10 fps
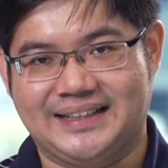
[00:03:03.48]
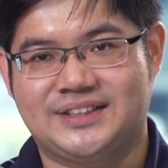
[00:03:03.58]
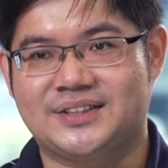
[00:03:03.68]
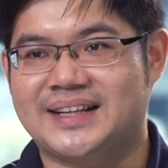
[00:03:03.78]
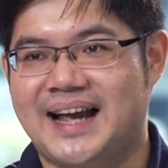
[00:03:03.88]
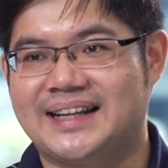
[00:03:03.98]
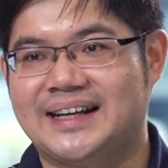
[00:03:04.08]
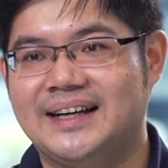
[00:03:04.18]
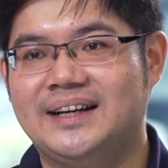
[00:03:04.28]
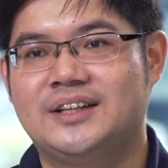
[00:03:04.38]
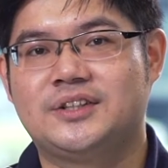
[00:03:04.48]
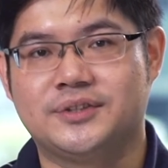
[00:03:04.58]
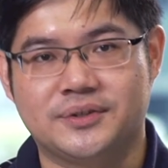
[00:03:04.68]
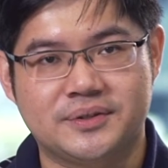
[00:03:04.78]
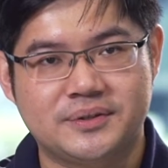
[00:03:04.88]
us together
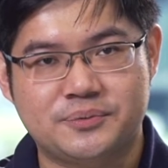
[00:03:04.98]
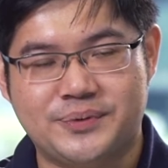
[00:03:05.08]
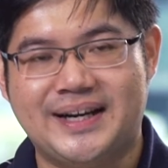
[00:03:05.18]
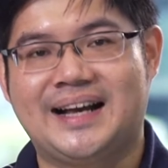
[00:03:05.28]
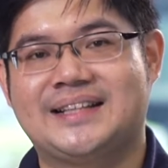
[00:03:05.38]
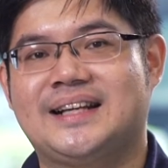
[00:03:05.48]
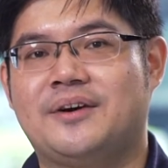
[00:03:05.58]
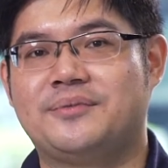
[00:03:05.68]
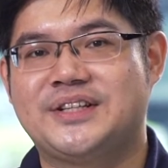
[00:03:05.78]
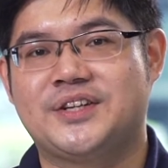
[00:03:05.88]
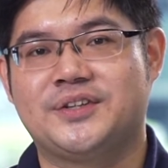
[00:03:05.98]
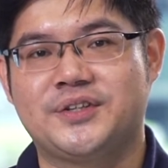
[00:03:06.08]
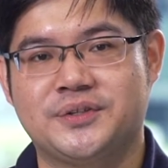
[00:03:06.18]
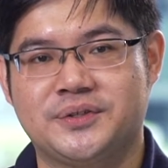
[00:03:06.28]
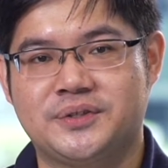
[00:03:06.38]
to realize our vision
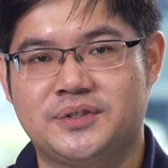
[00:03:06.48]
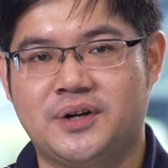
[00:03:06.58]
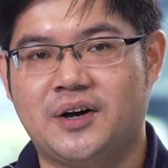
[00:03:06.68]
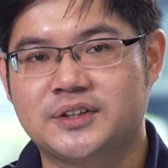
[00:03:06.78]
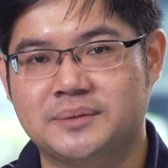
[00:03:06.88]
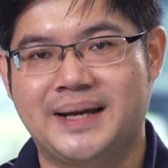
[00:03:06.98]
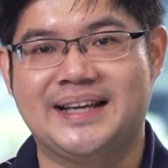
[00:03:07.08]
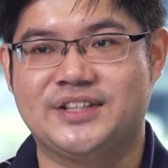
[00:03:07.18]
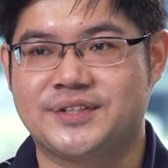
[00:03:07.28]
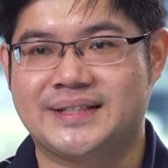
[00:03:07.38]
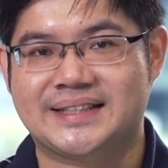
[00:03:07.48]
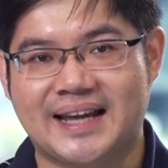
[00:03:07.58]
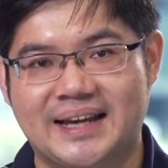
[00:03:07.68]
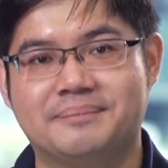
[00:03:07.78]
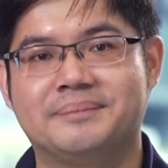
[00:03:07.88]
to, to automate Insurance
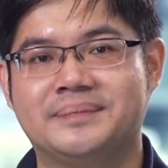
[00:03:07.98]
King.